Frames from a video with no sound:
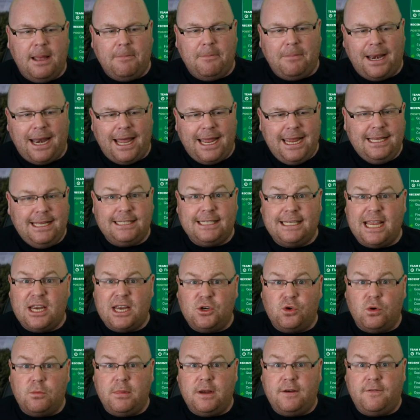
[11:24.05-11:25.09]
play in
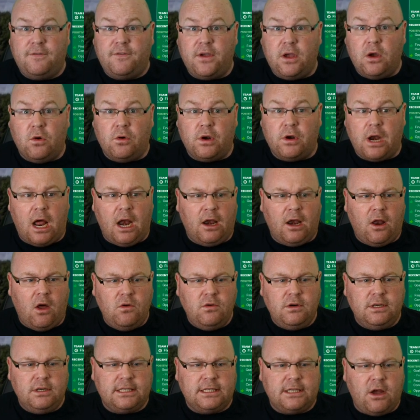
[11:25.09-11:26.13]
central midfield
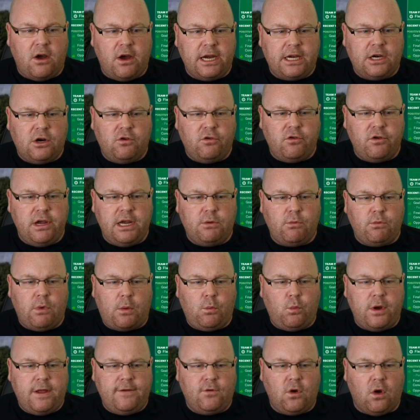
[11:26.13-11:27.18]
alongside Crean
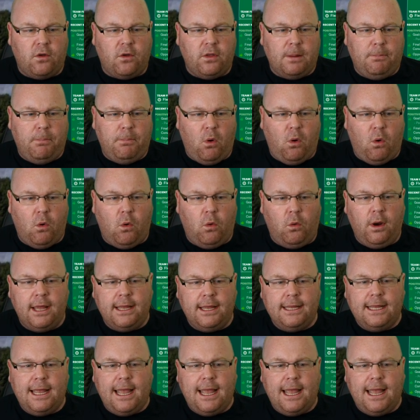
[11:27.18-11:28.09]
when we've got the ball,